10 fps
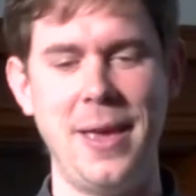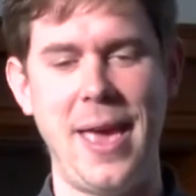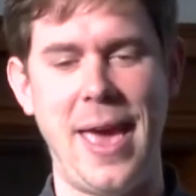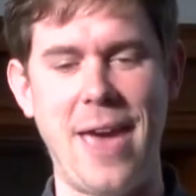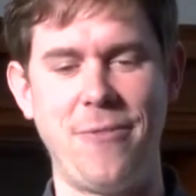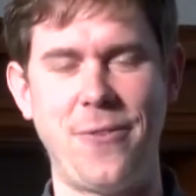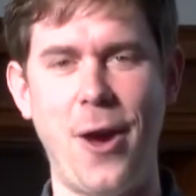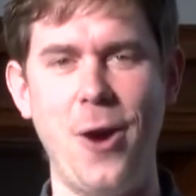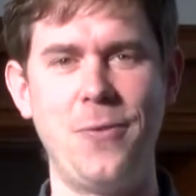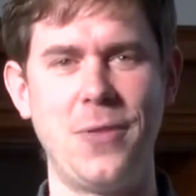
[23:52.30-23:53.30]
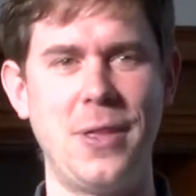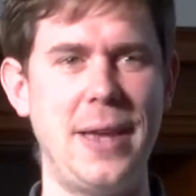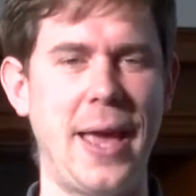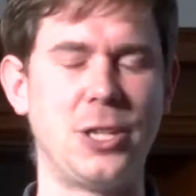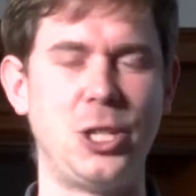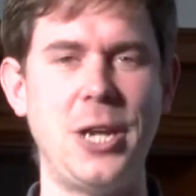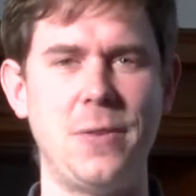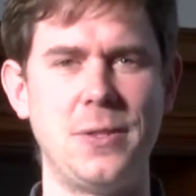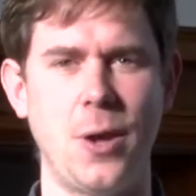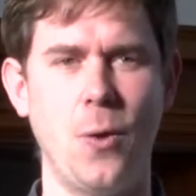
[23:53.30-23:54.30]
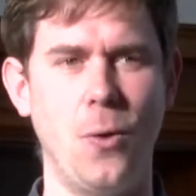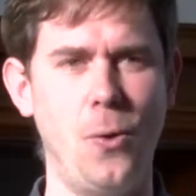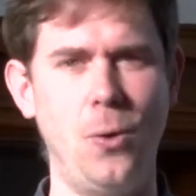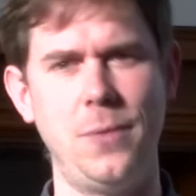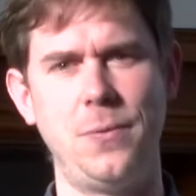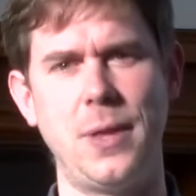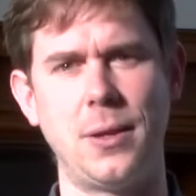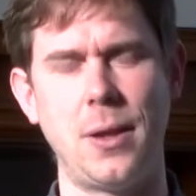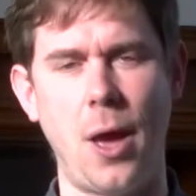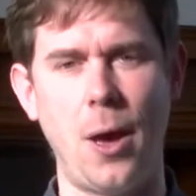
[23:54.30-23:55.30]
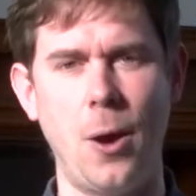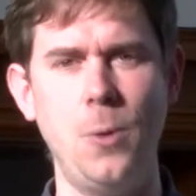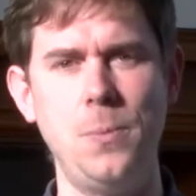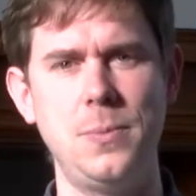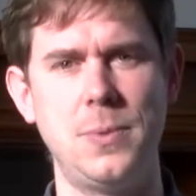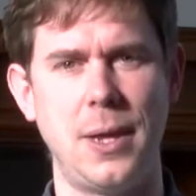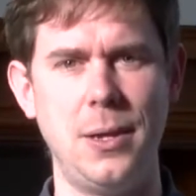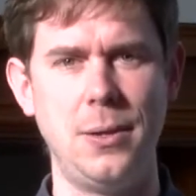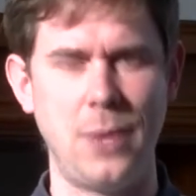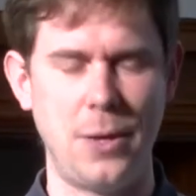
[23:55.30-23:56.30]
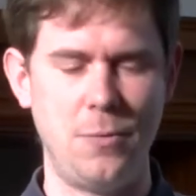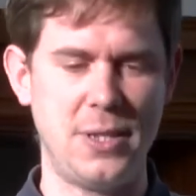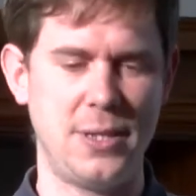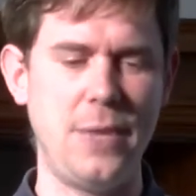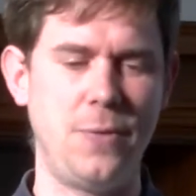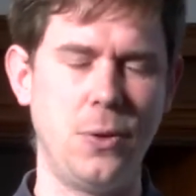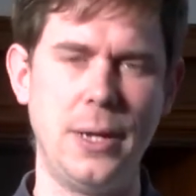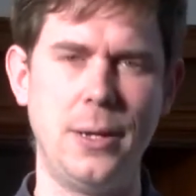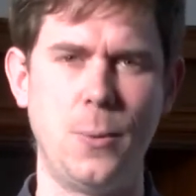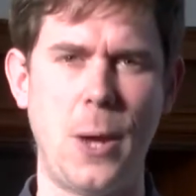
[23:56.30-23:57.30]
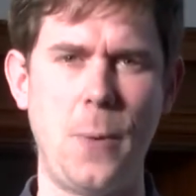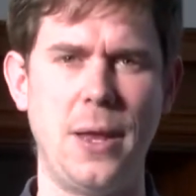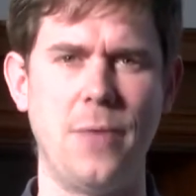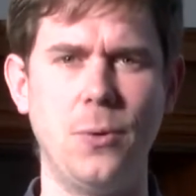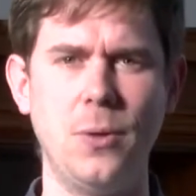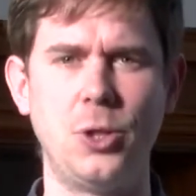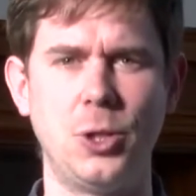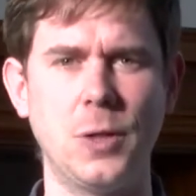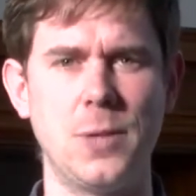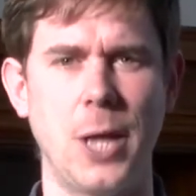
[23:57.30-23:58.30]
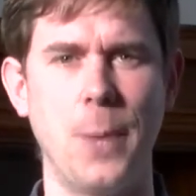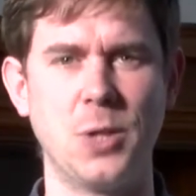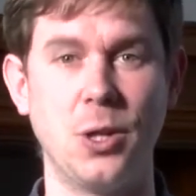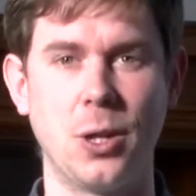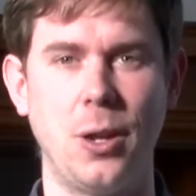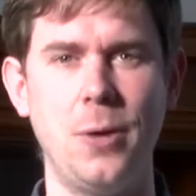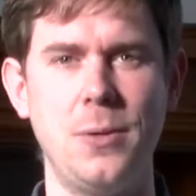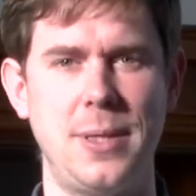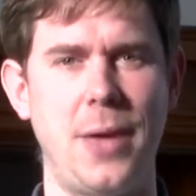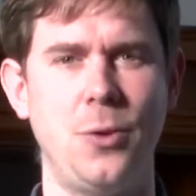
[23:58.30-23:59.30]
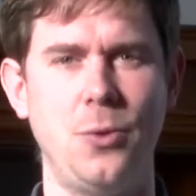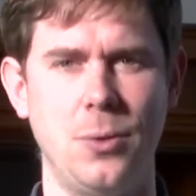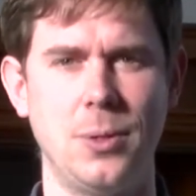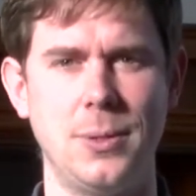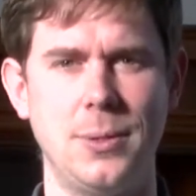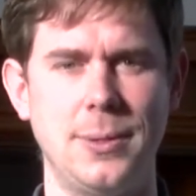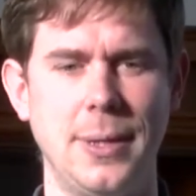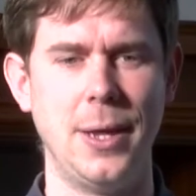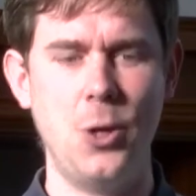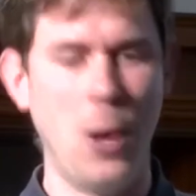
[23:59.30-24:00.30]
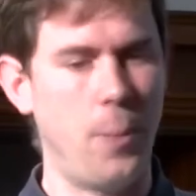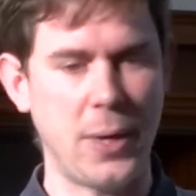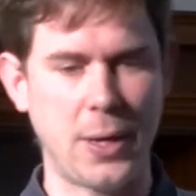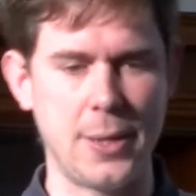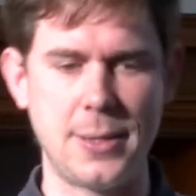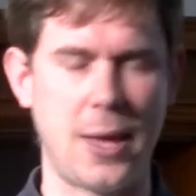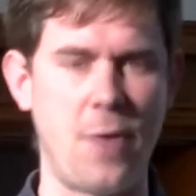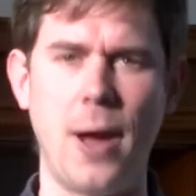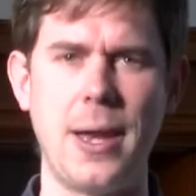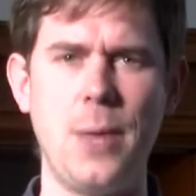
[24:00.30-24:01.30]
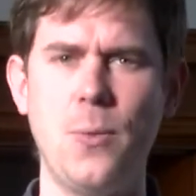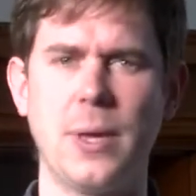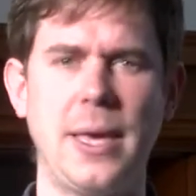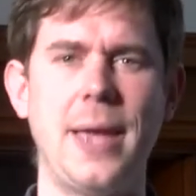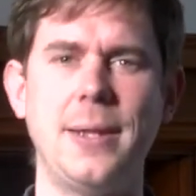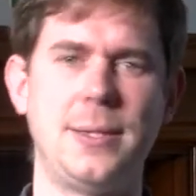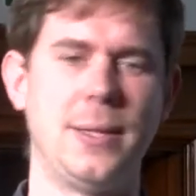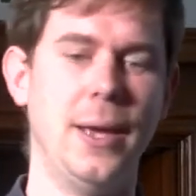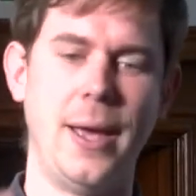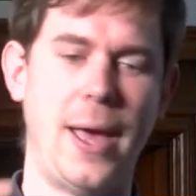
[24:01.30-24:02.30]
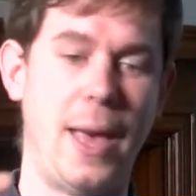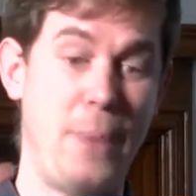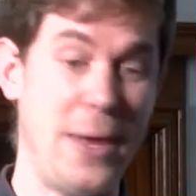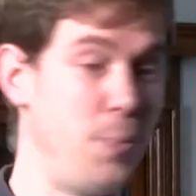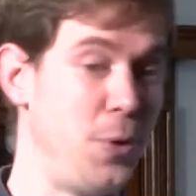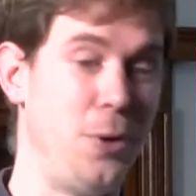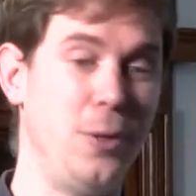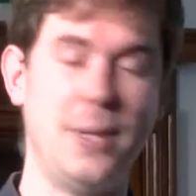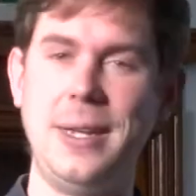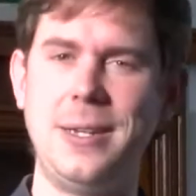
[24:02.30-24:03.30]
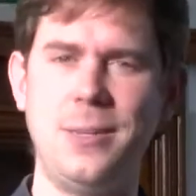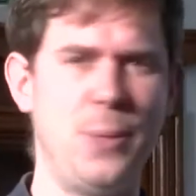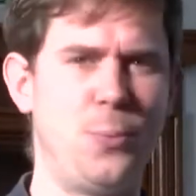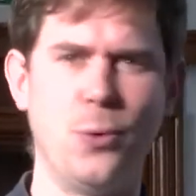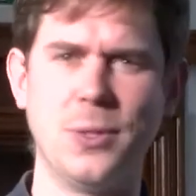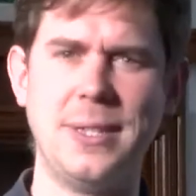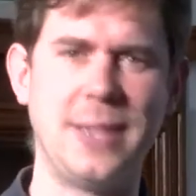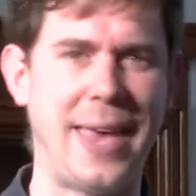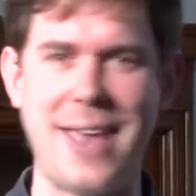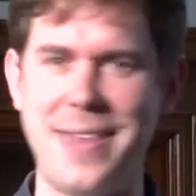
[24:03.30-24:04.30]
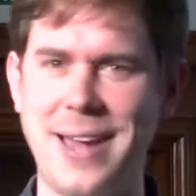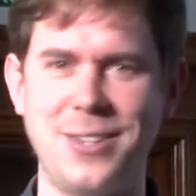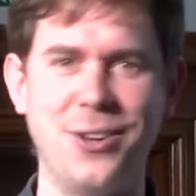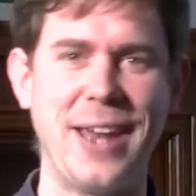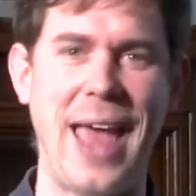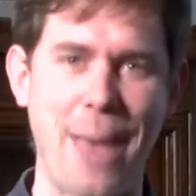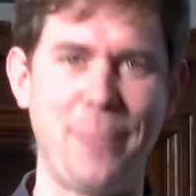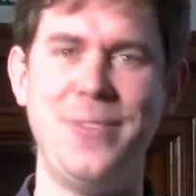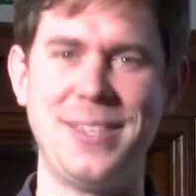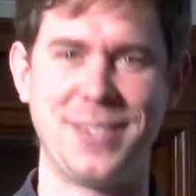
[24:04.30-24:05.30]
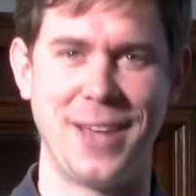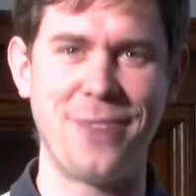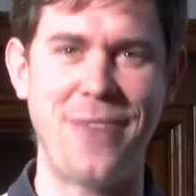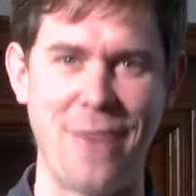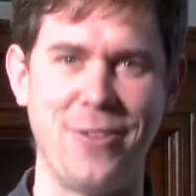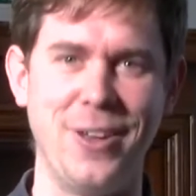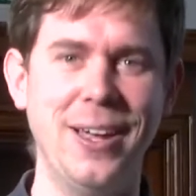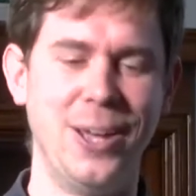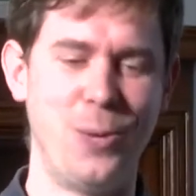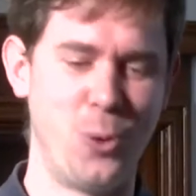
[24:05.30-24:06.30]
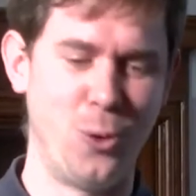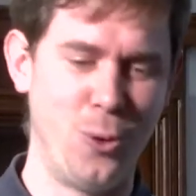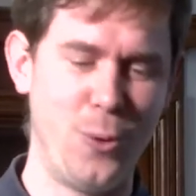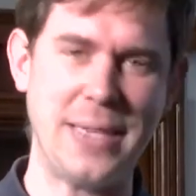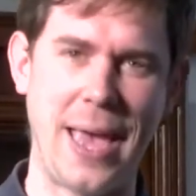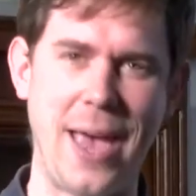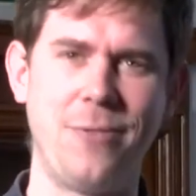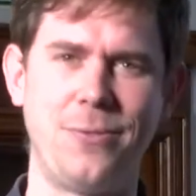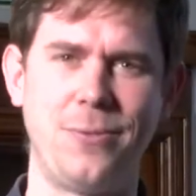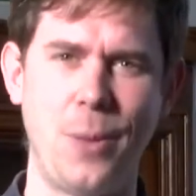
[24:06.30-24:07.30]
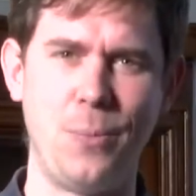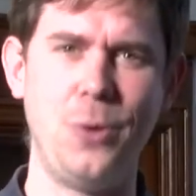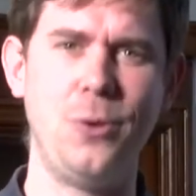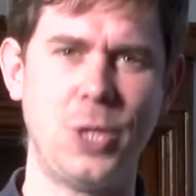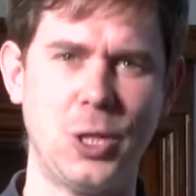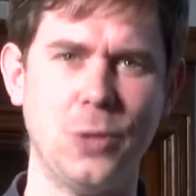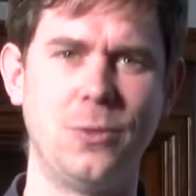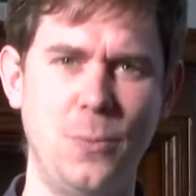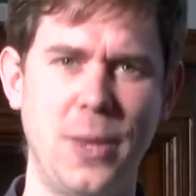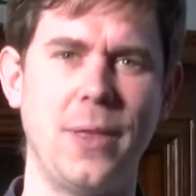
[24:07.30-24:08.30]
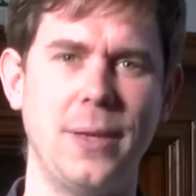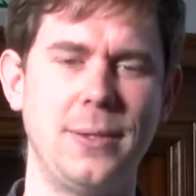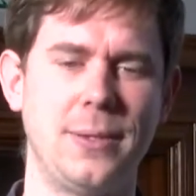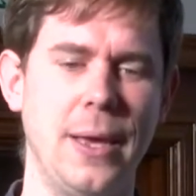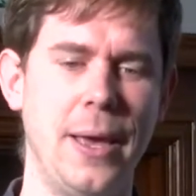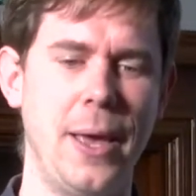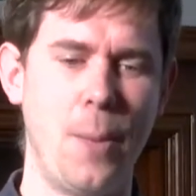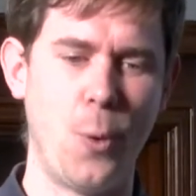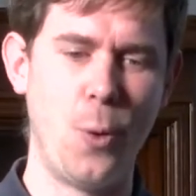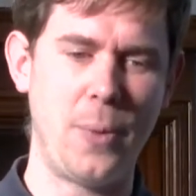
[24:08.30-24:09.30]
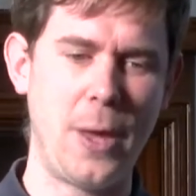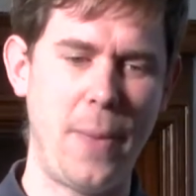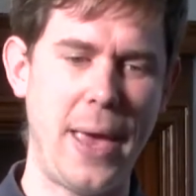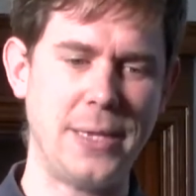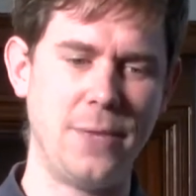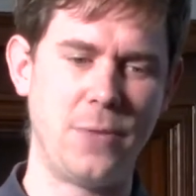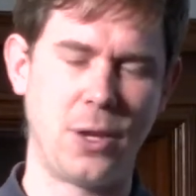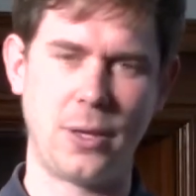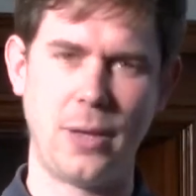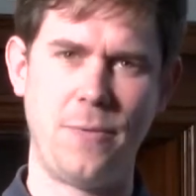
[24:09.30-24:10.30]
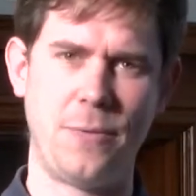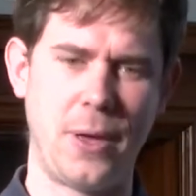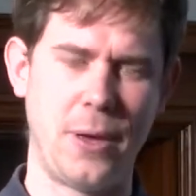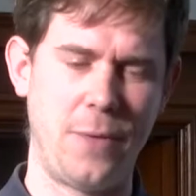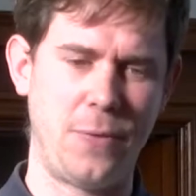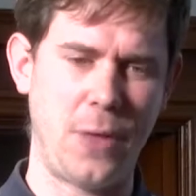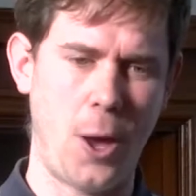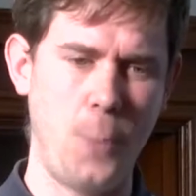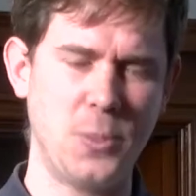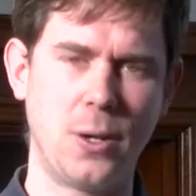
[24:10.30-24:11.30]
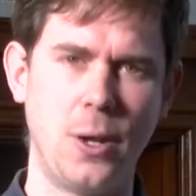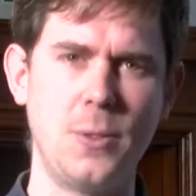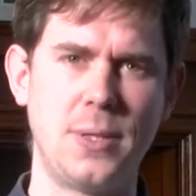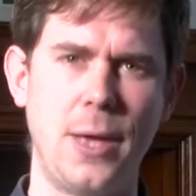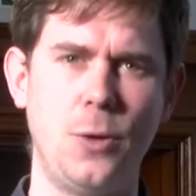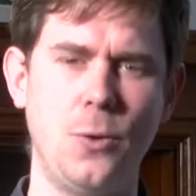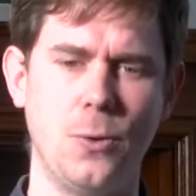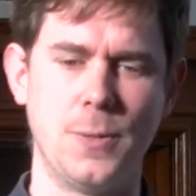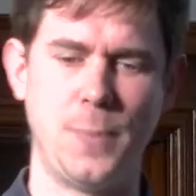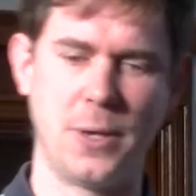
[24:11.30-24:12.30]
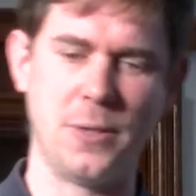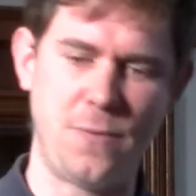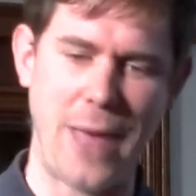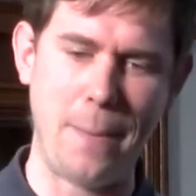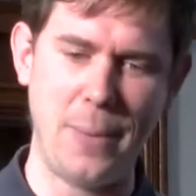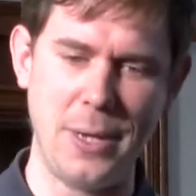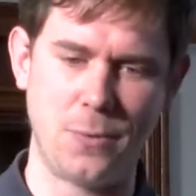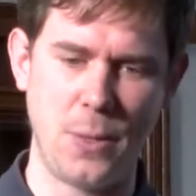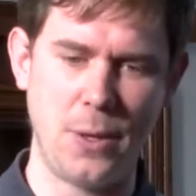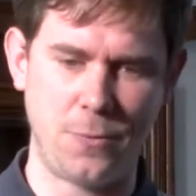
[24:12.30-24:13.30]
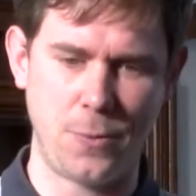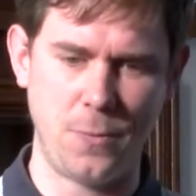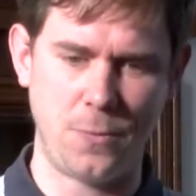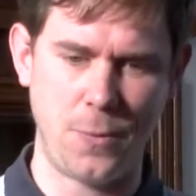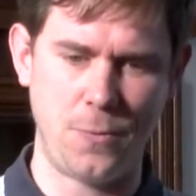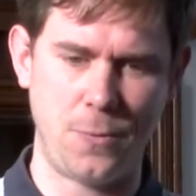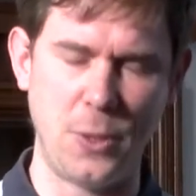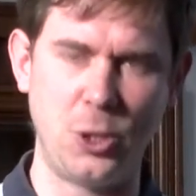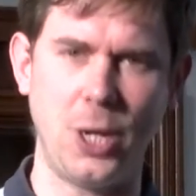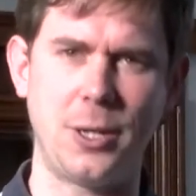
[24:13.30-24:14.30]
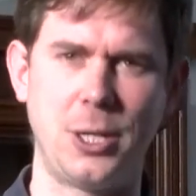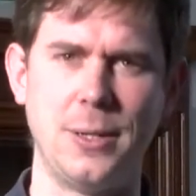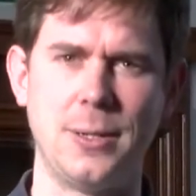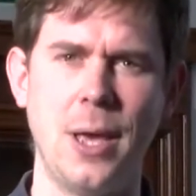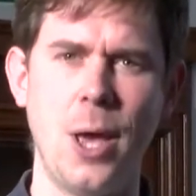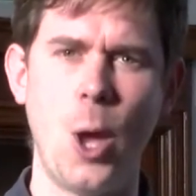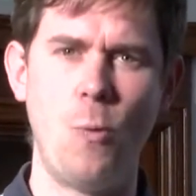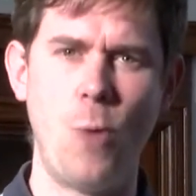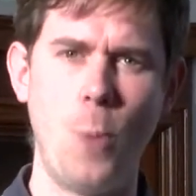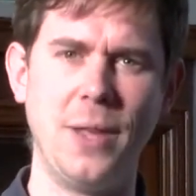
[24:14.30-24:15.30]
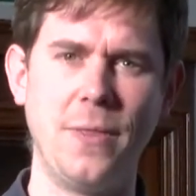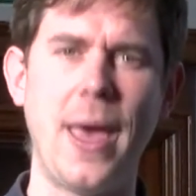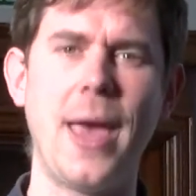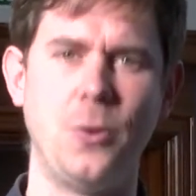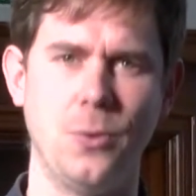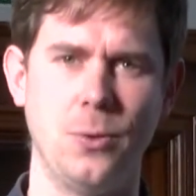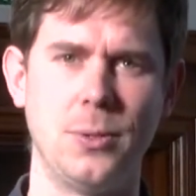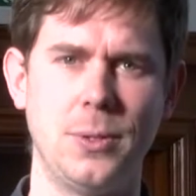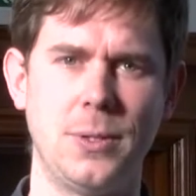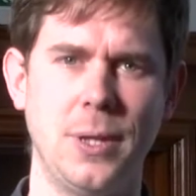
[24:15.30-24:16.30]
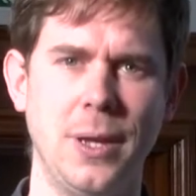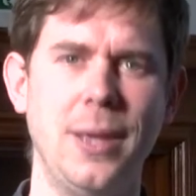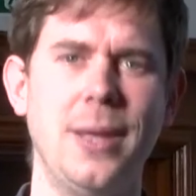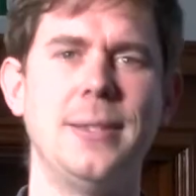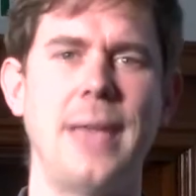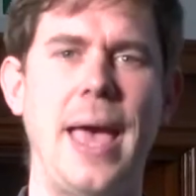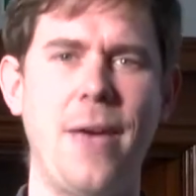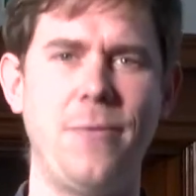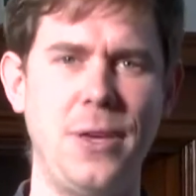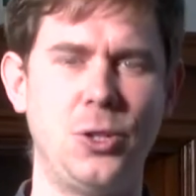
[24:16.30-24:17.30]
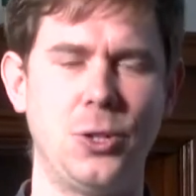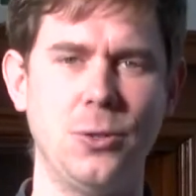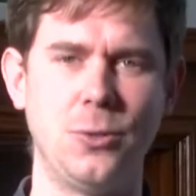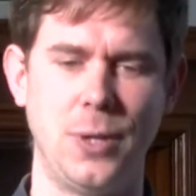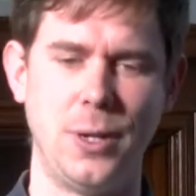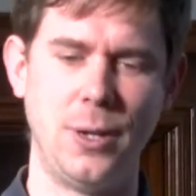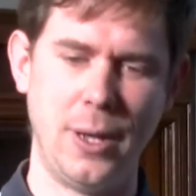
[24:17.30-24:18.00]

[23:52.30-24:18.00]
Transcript: if over the next year or so, all of the homes in Recife and Olinda where we live, all of the children's homes could close their doors? Not because there aren't any more kids being abused and needing to be brought into care. That's not going to happen this side of heaven. We will always have abused children with us. But wouldn't it be amazing if the homes closed their doors because families from the churches were opening their doors to have these children